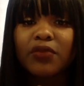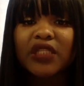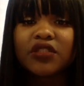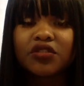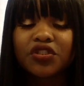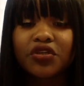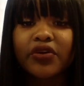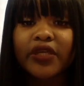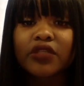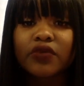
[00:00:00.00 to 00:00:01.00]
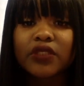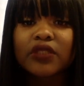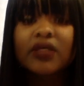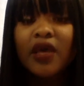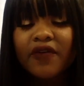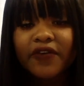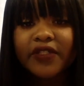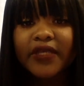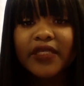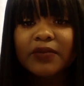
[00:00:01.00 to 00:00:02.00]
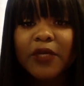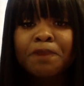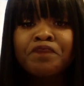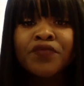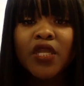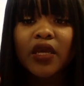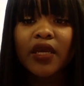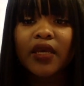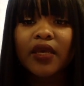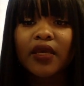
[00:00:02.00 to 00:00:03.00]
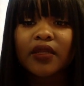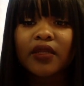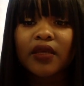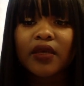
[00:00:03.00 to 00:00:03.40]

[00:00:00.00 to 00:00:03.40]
My teacher, she grades quizzes for assessment, and